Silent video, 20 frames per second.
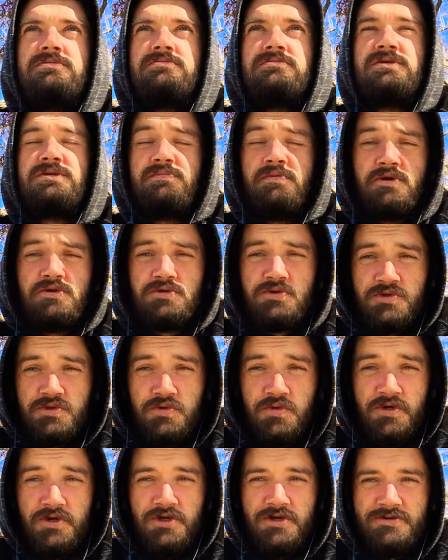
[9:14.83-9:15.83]
spiritual
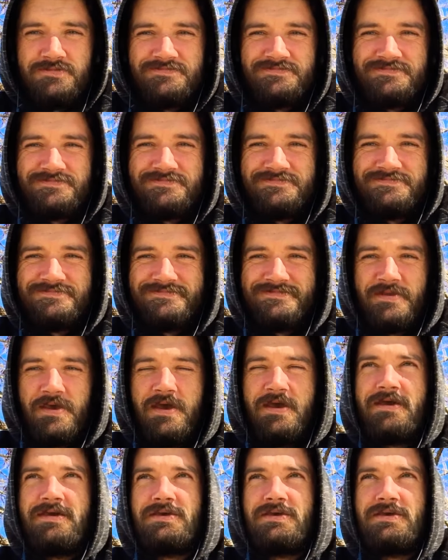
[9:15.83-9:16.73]
Twitter, okay?